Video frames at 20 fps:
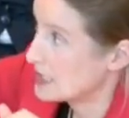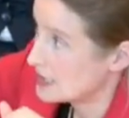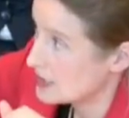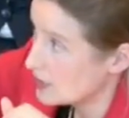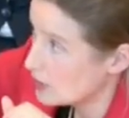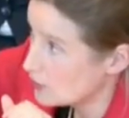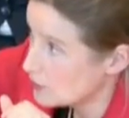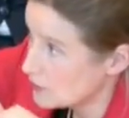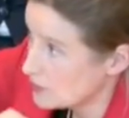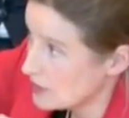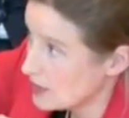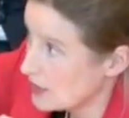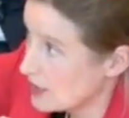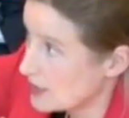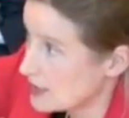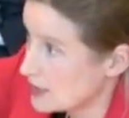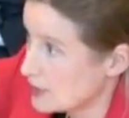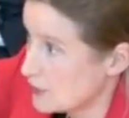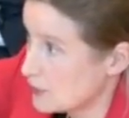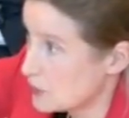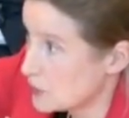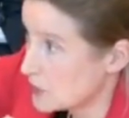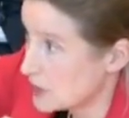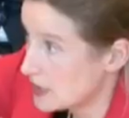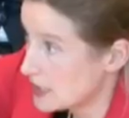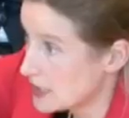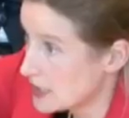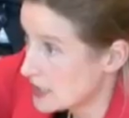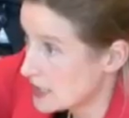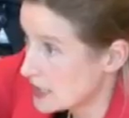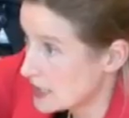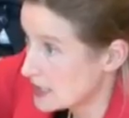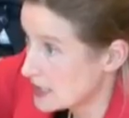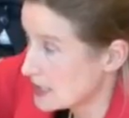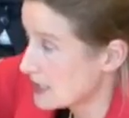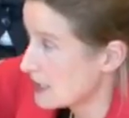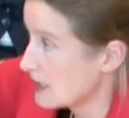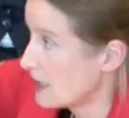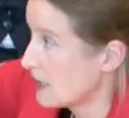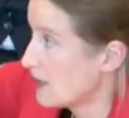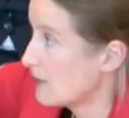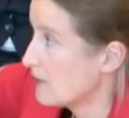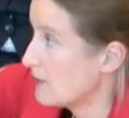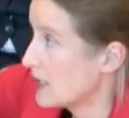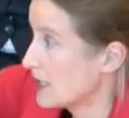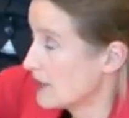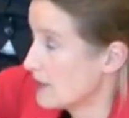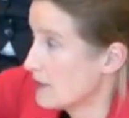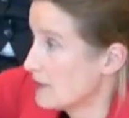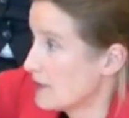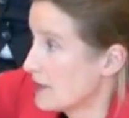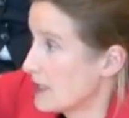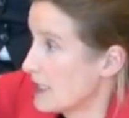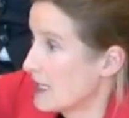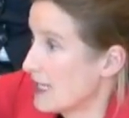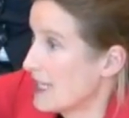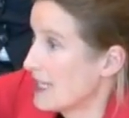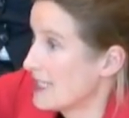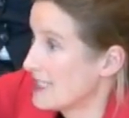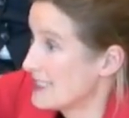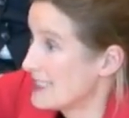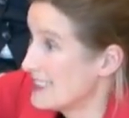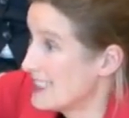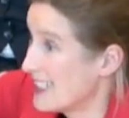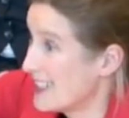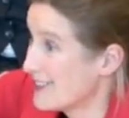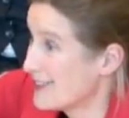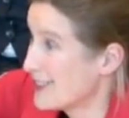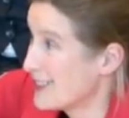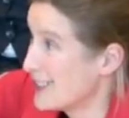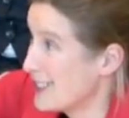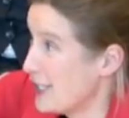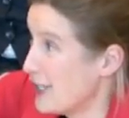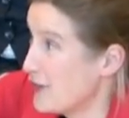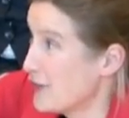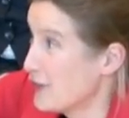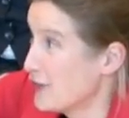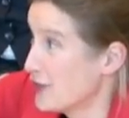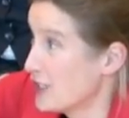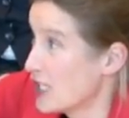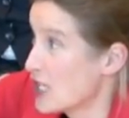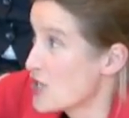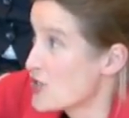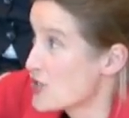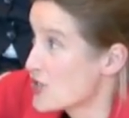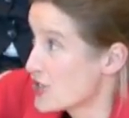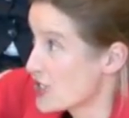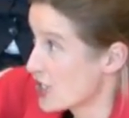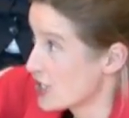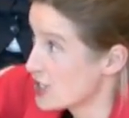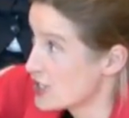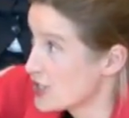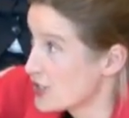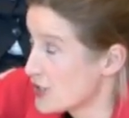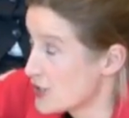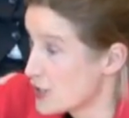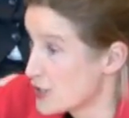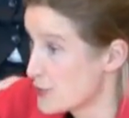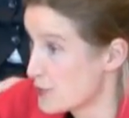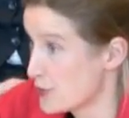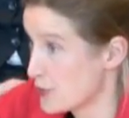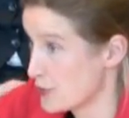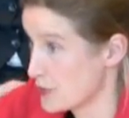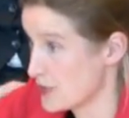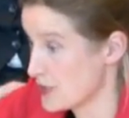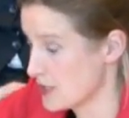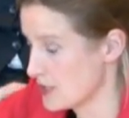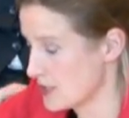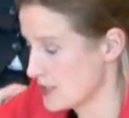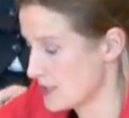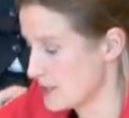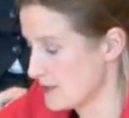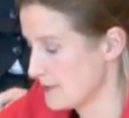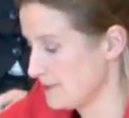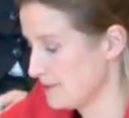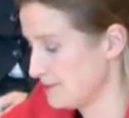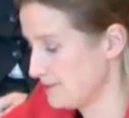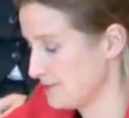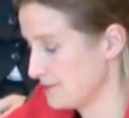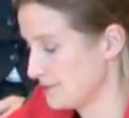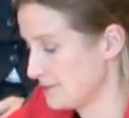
But over the last four years, Vattenfall has never even started this process.